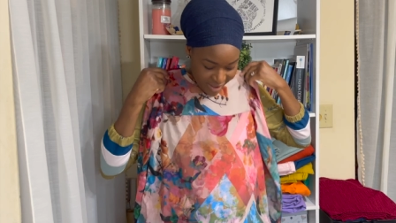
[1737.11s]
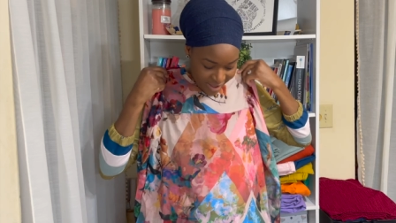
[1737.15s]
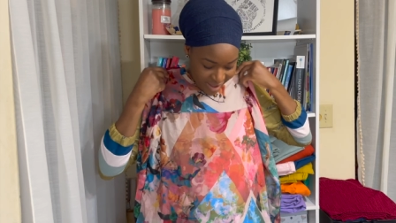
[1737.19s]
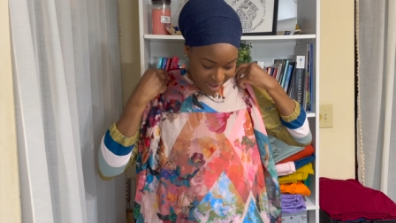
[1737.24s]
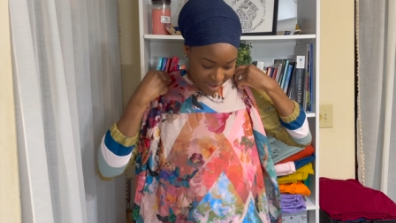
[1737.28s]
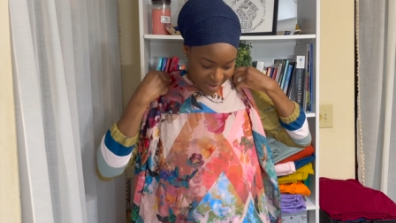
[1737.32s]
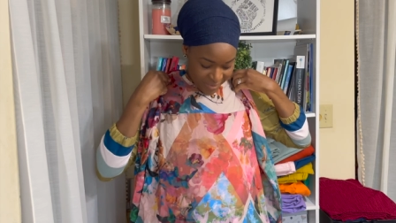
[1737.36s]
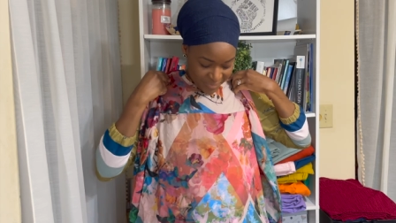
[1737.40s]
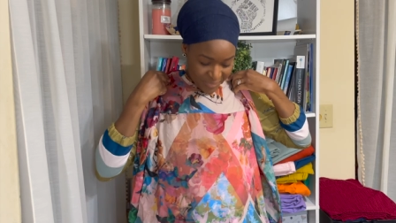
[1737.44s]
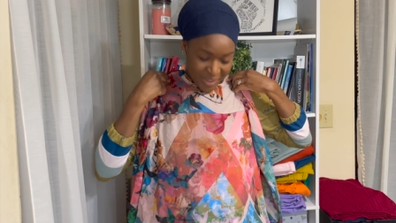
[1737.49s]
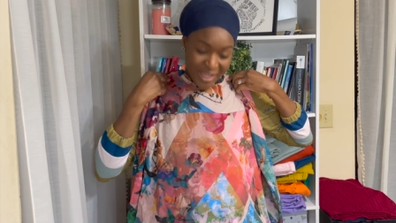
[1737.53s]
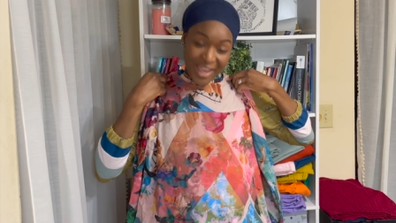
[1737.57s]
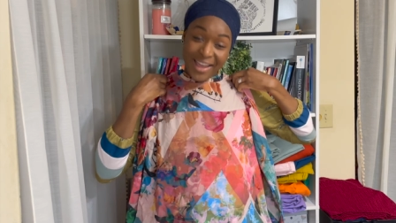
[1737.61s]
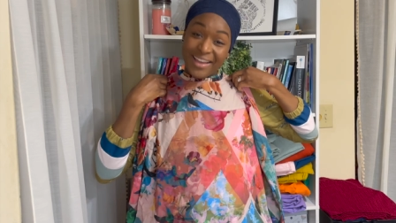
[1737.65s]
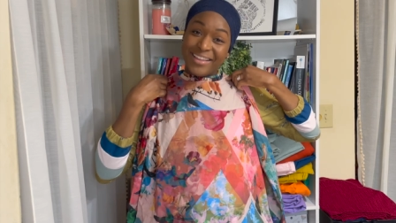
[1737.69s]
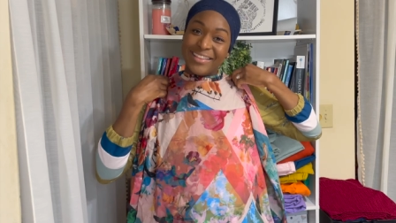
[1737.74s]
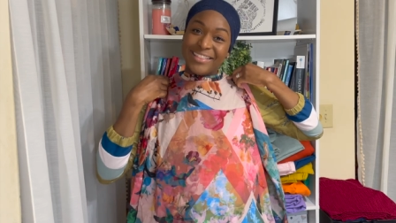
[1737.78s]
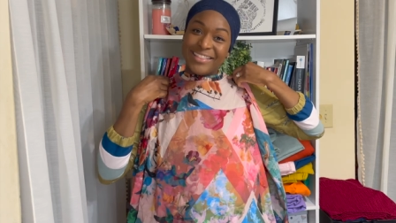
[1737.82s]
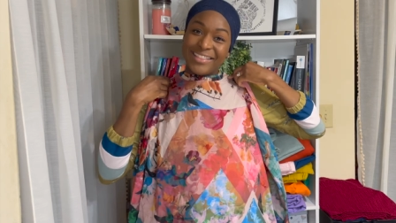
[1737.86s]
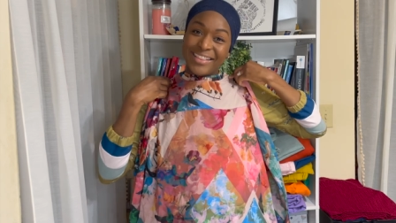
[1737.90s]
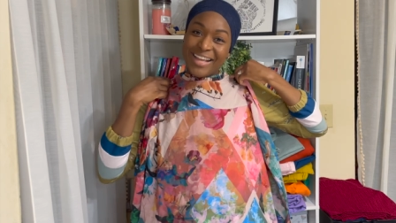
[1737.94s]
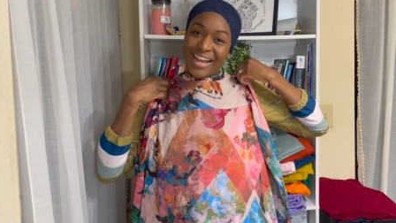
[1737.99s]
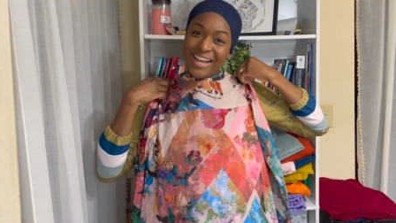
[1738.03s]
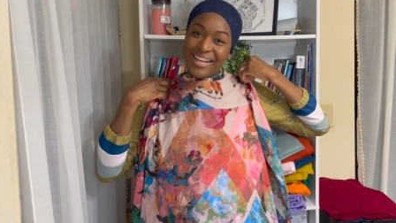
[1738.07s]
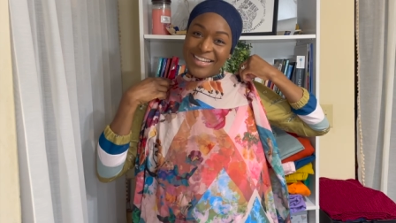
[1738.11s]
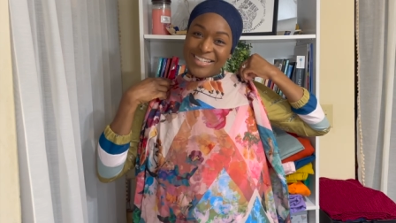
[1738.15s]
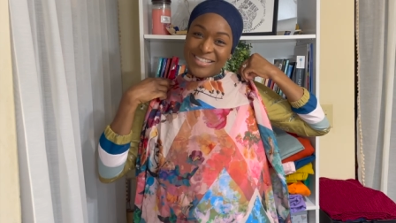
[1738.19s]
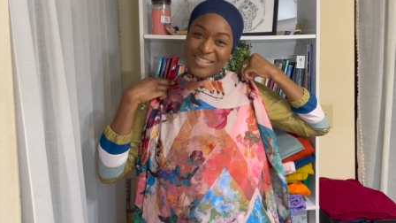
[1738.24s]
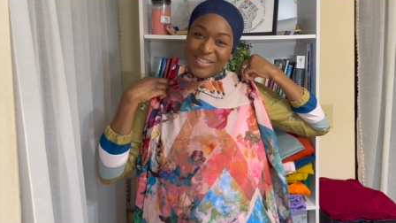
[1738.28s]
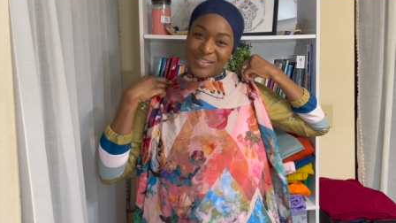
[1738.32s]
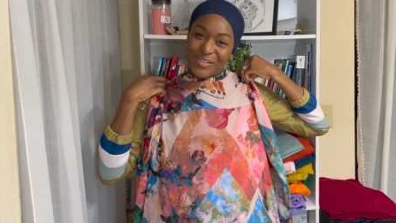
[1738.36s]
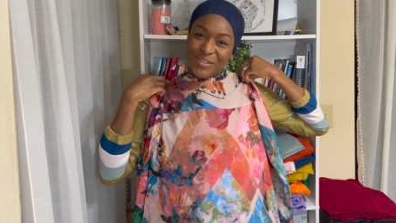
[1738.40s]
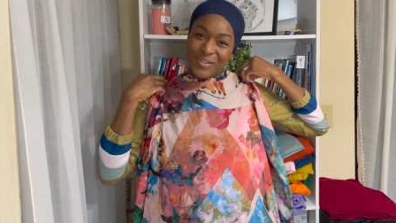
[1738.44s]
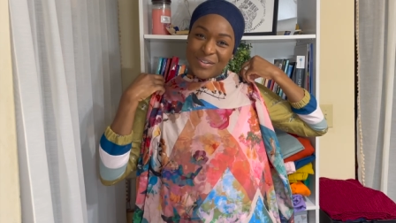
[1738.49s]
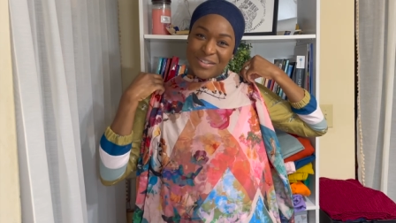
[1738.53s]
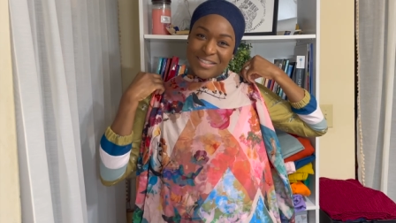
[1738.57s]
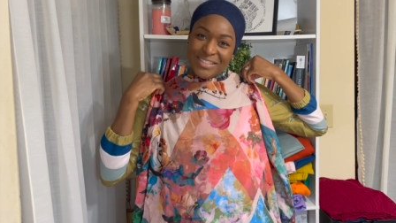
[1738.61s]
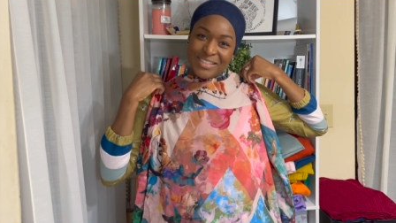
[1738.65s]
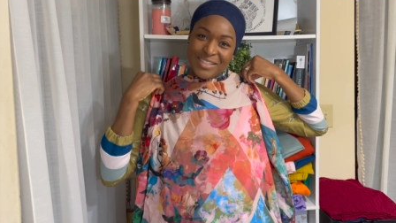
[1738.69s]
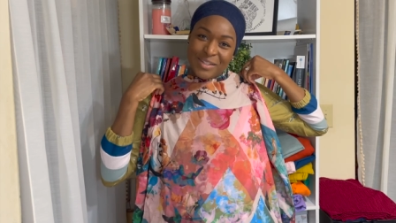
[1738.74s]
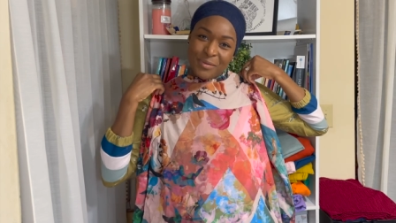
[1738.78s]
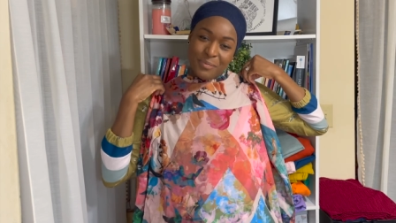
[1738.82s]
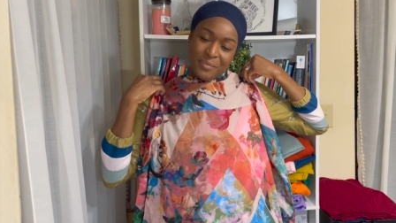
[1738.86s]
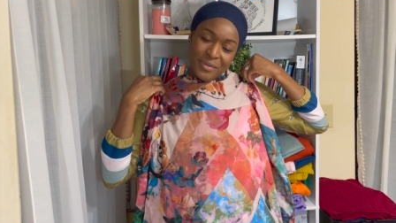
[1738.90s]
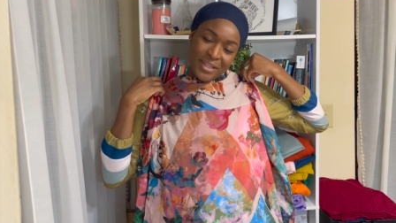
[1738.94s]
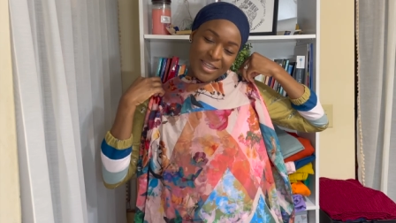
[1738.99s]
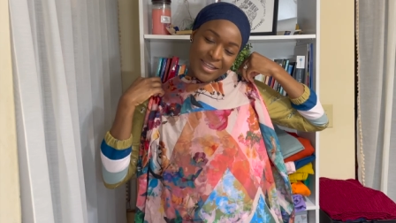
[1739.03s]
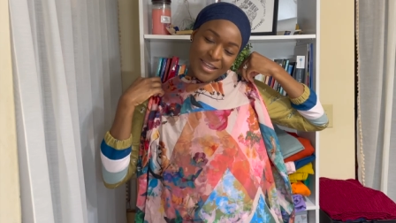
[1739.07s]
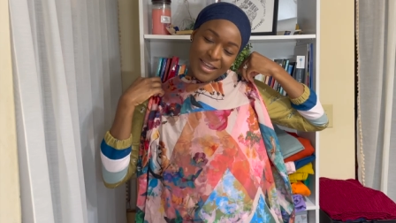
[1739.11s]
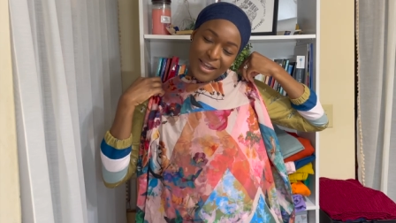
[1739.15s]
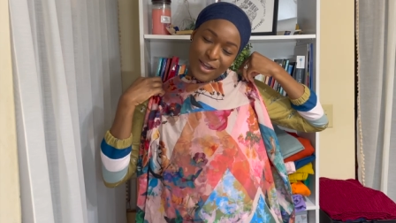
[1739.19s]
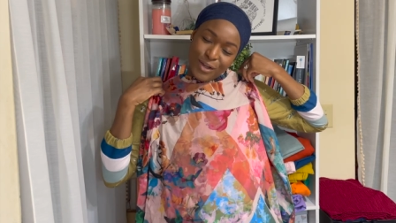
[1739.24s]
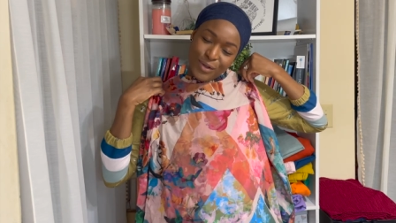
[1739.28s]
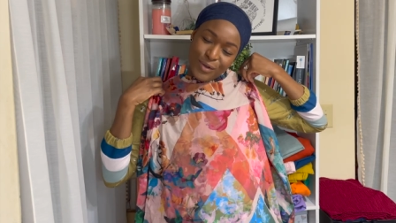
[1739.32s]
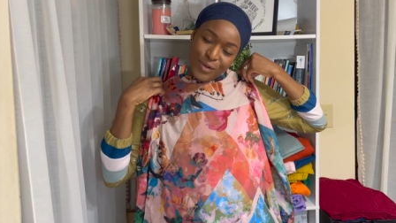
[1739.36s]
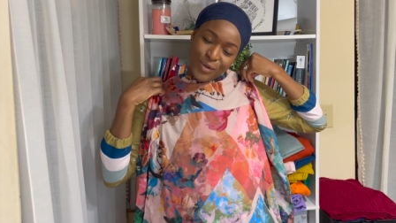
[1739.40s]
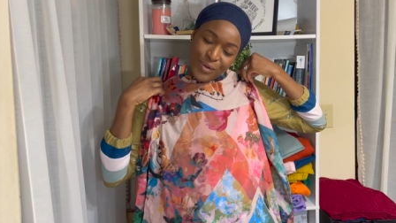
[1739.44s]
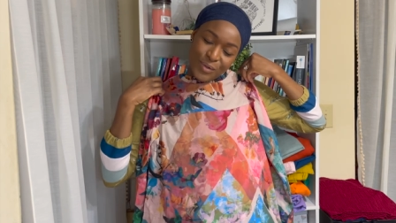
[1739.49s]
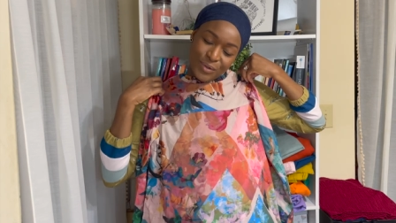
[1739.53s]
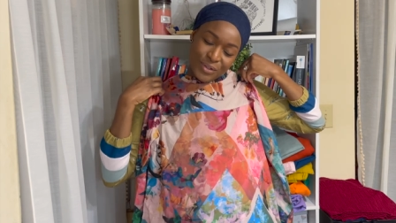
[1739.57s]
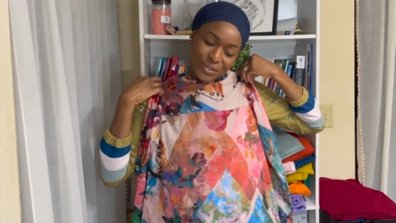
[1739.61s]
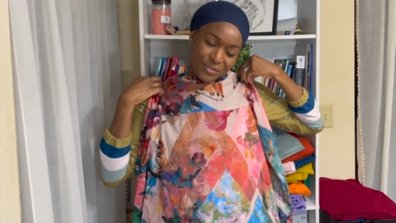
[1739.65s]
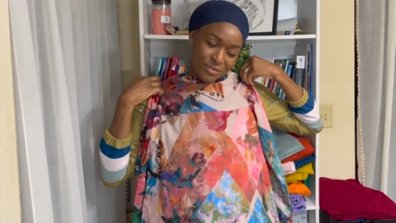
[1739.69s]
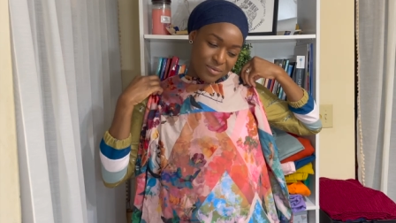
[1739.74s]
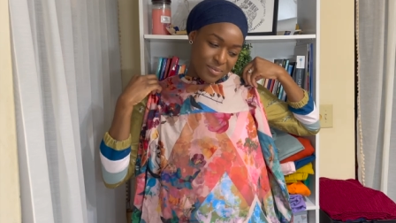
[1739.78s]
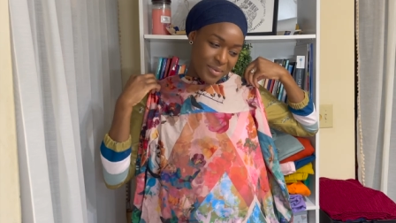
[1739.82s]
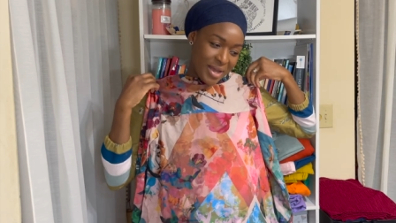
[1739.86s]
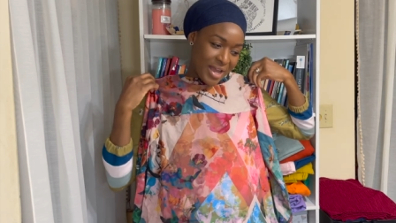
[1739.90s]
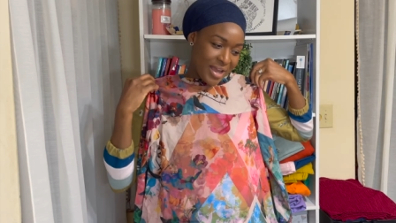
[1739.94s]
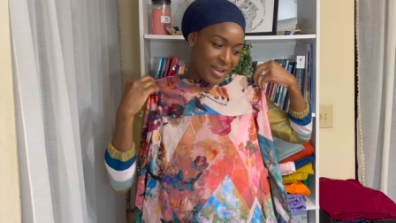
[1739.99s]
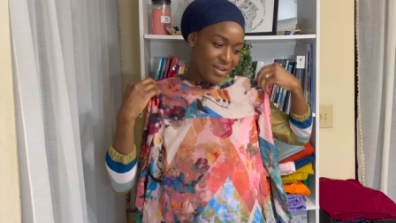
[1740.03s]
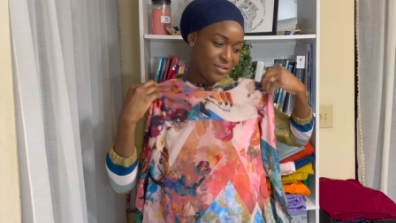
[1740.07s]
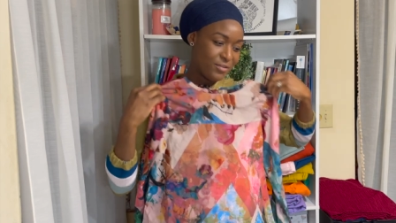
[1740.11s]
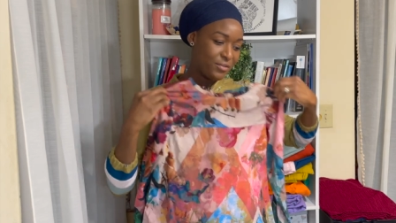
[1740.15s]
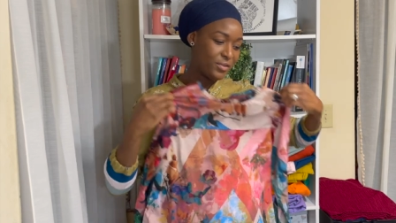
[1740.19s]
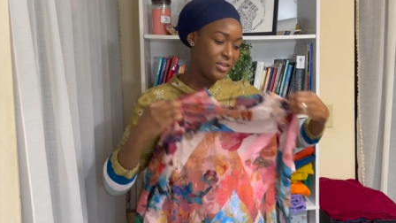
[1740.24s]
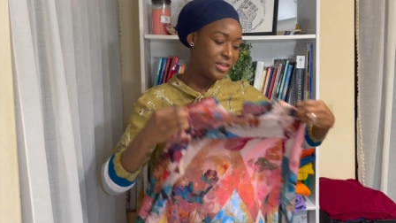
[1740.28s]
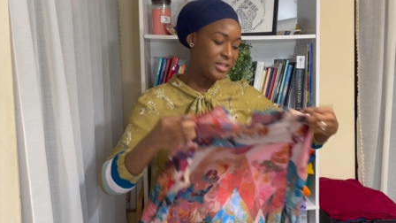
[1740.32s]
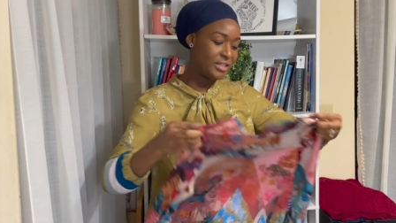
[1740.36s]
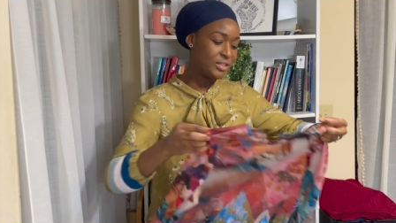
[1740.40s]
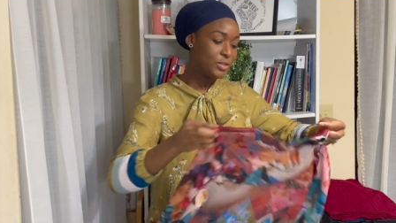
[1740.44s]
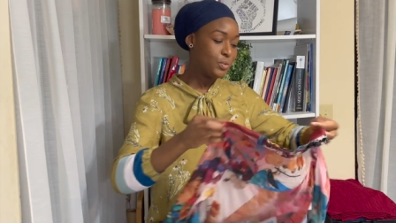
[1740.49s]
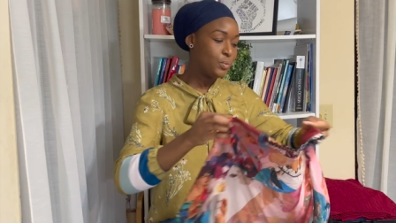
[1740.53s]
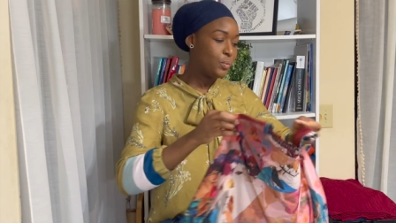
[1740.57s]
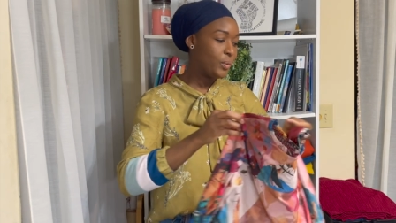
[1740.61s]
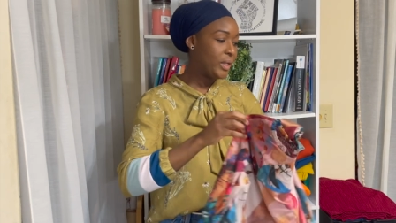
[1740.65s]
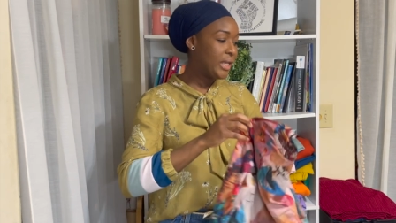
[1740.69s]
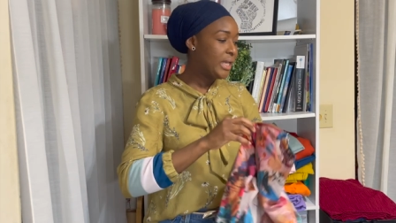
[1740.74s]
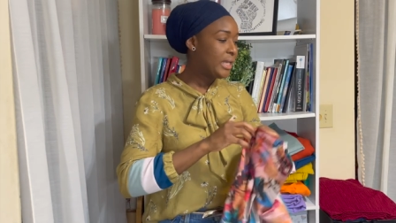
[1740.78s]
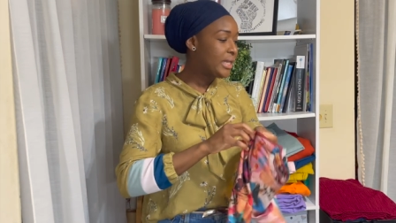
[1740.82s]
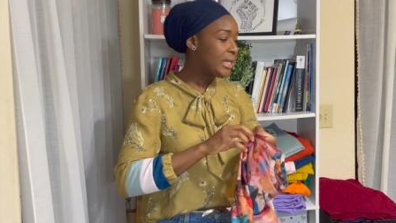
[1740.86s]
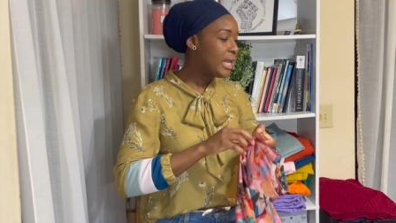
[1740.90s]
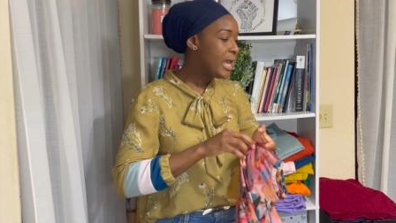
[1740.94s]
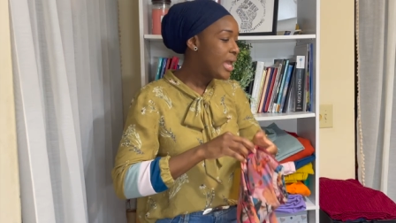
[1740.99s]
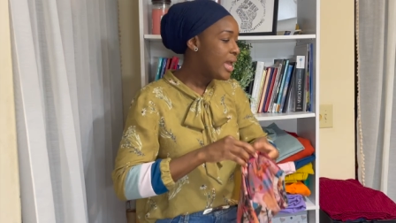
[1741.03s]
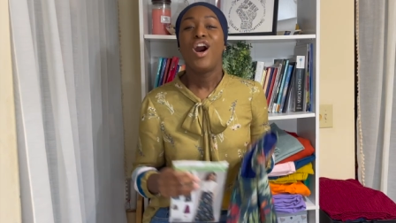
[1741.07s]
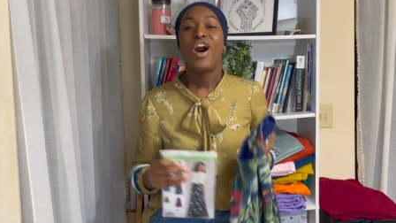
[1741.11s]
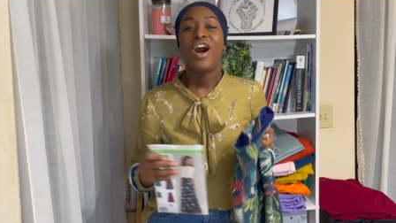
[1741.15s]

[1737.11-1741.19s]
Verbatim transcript: Um, but yeah, that is going to be a goal of mine for this week.